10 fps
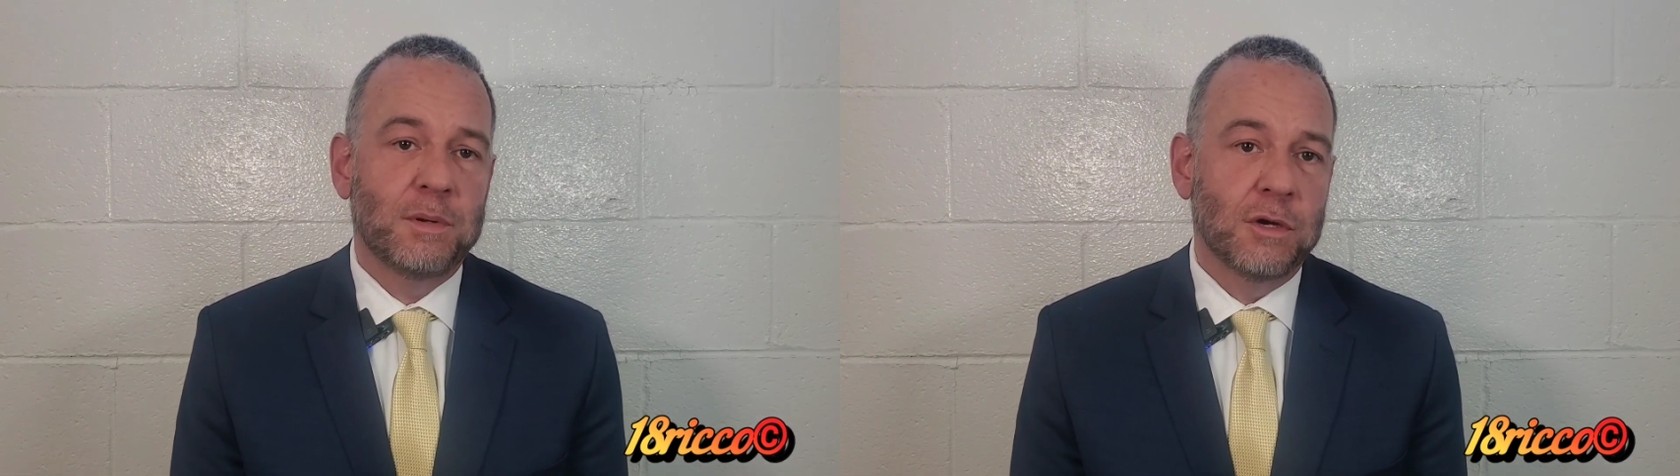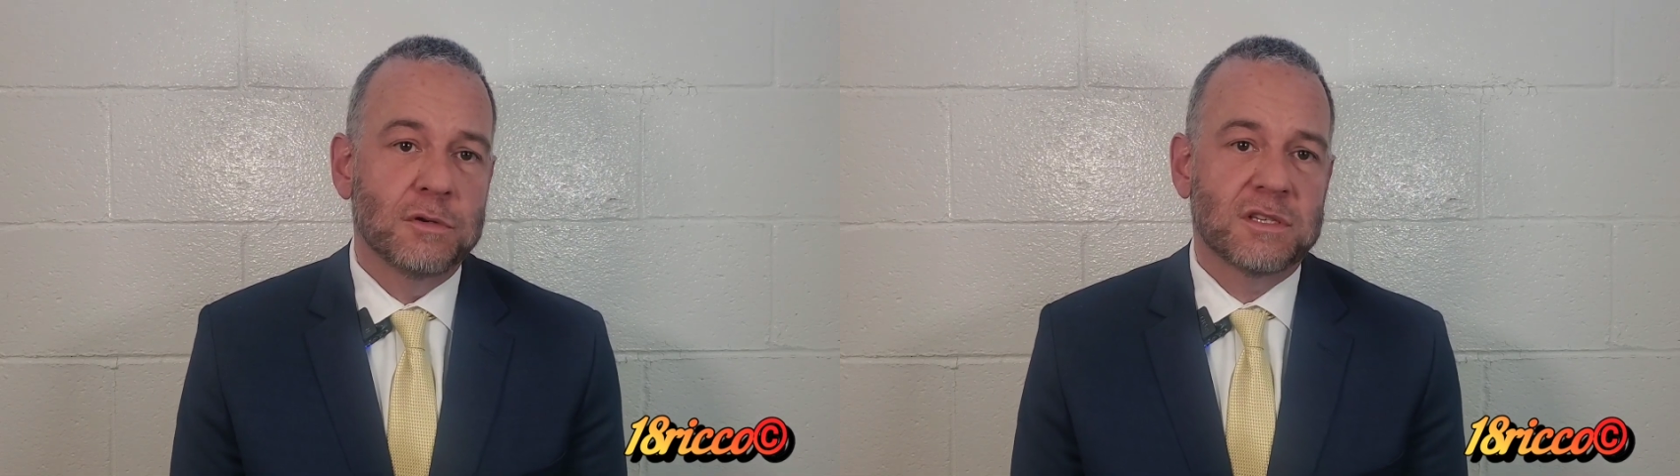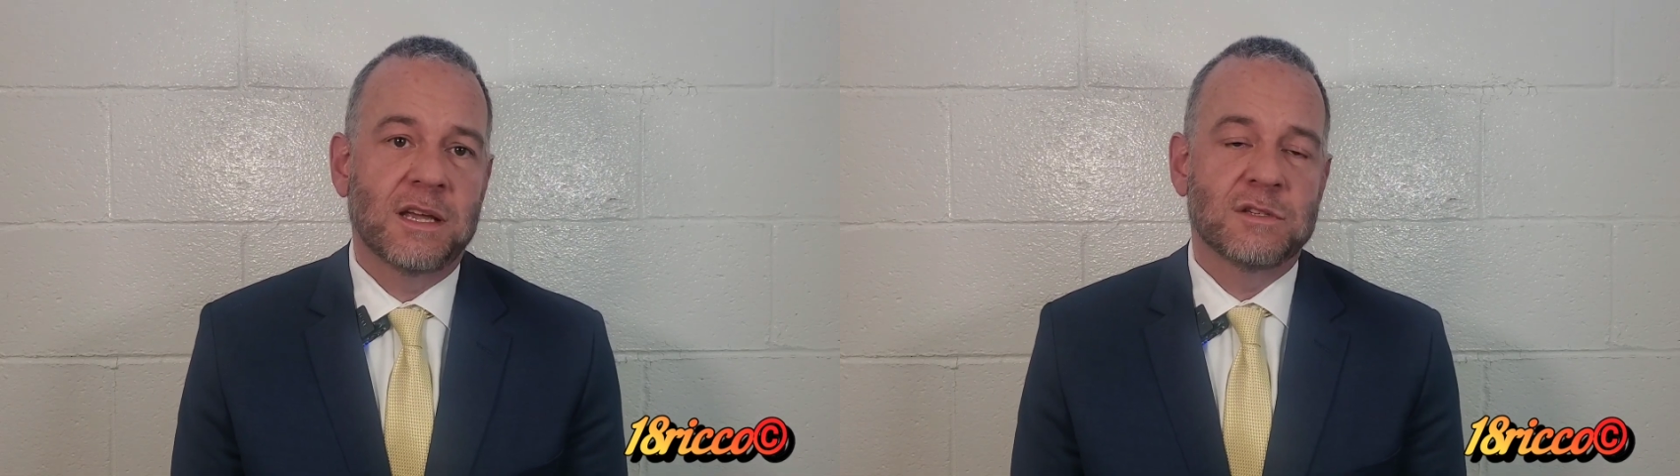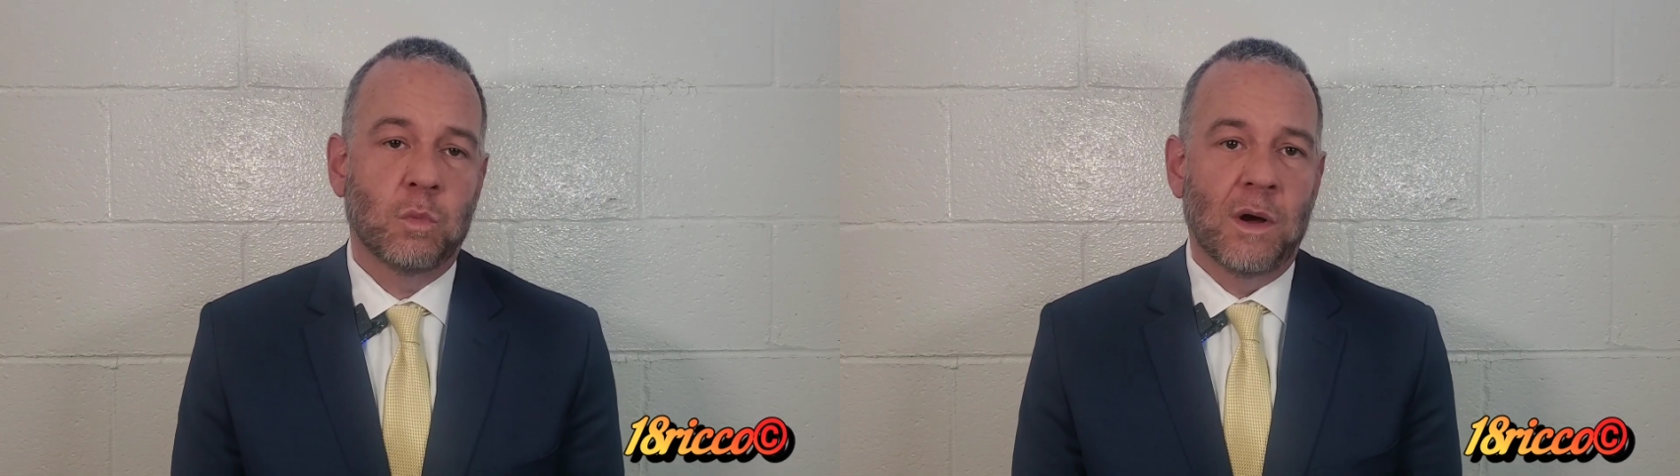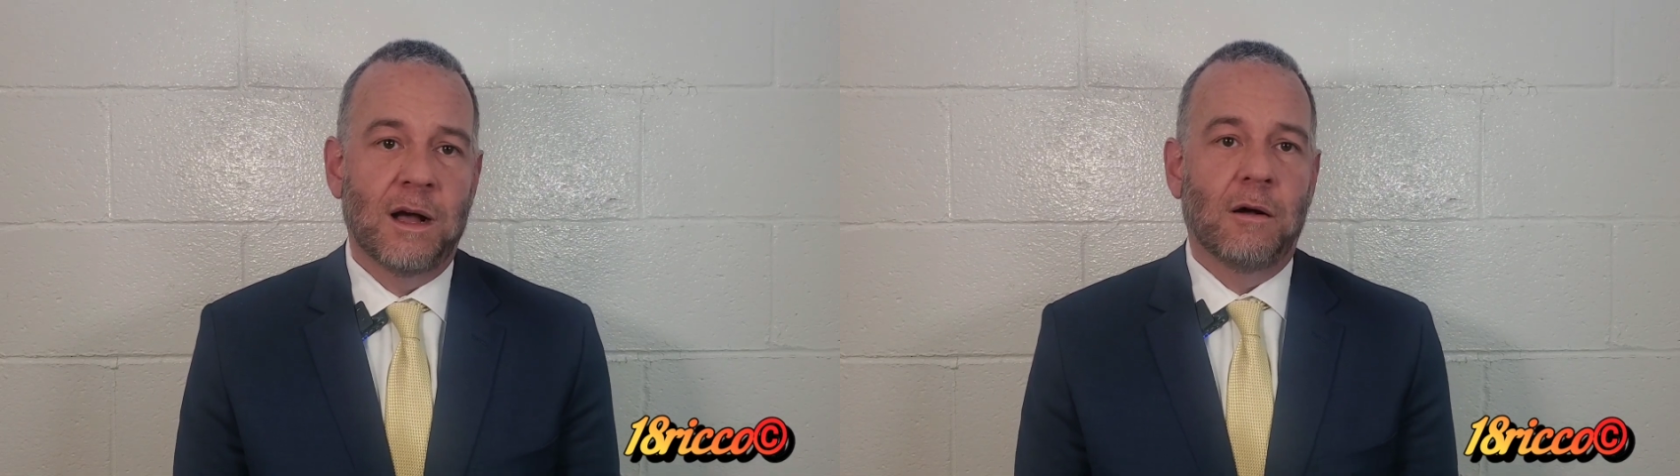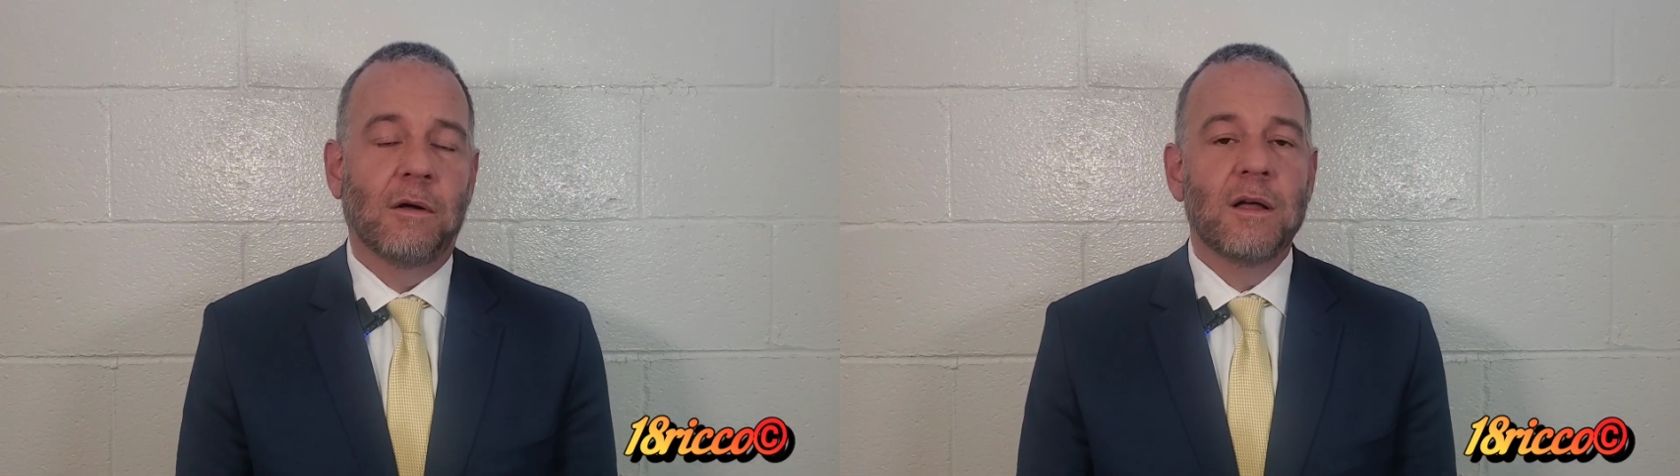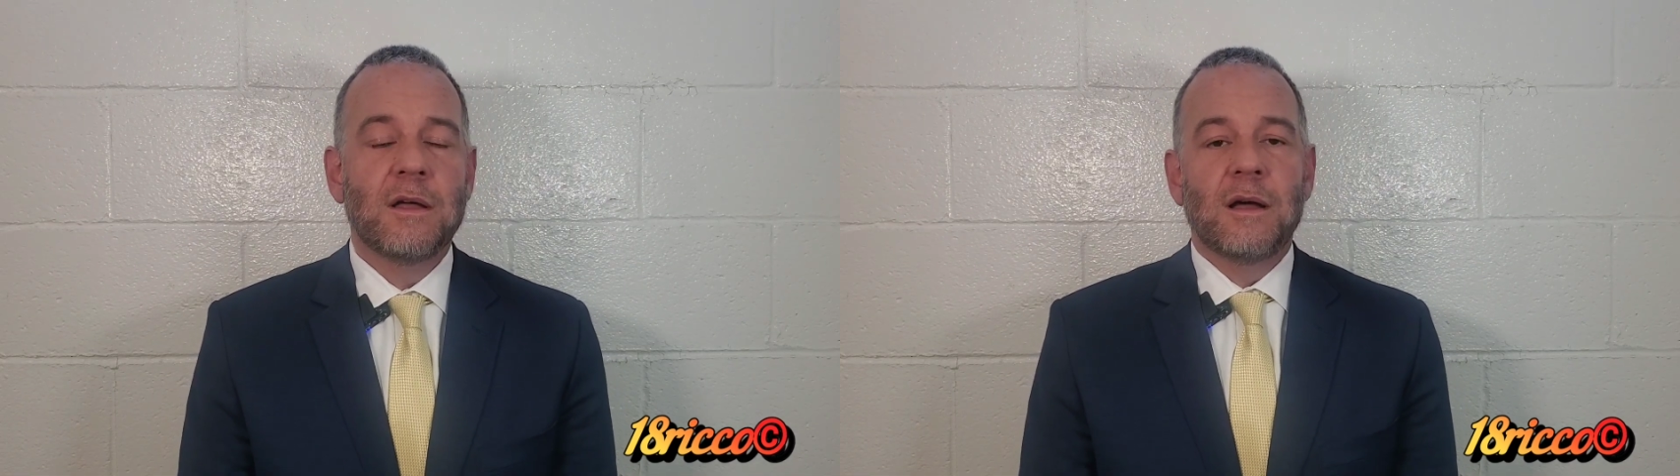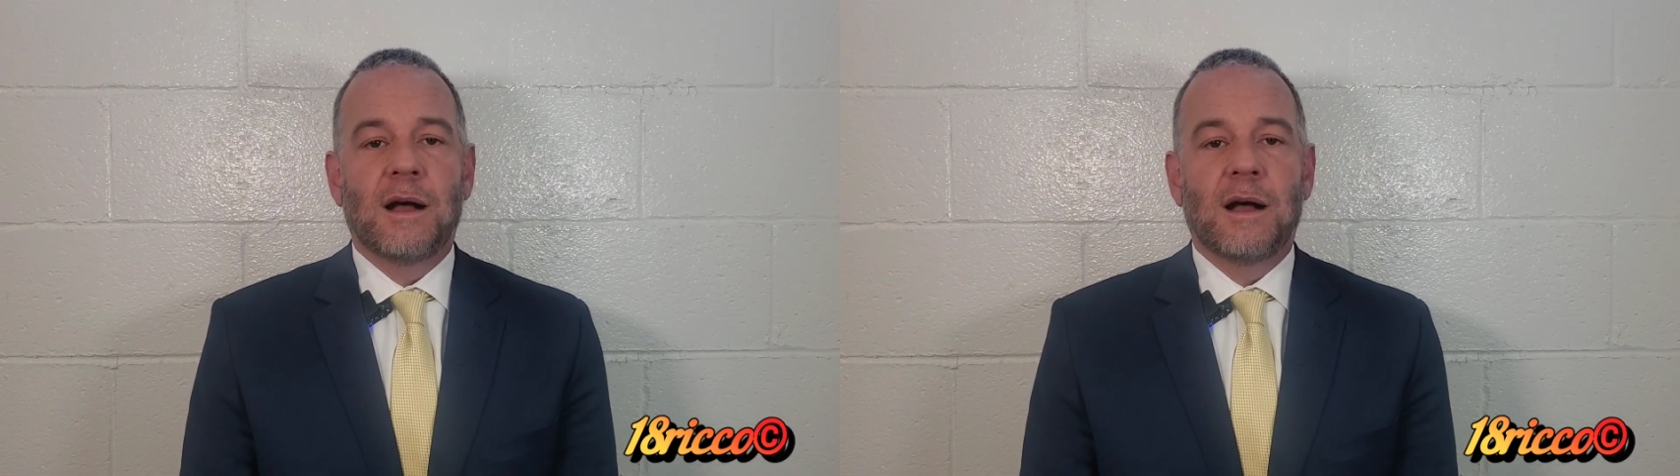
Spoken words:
abuse as well.